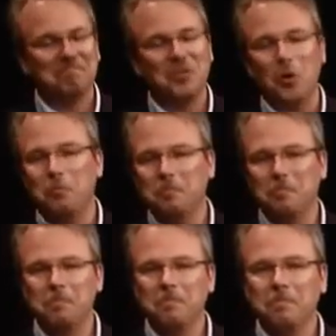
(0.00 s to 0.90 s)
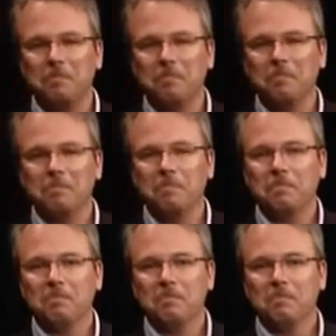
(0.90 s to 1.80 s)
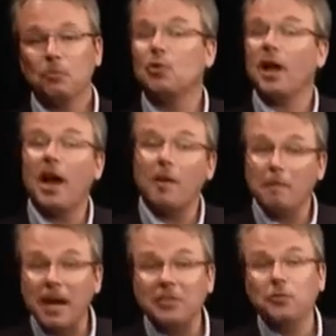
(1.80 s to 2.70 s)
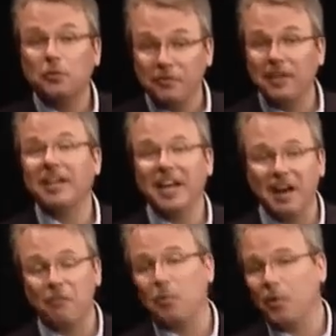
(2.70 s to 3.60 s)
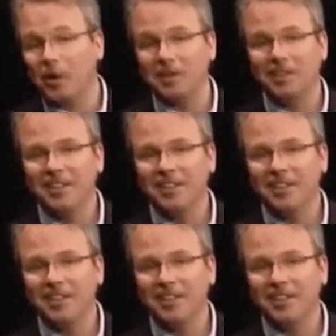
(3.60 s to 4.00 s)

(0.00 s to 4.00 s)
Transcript: No. So now I'm back to offending everyone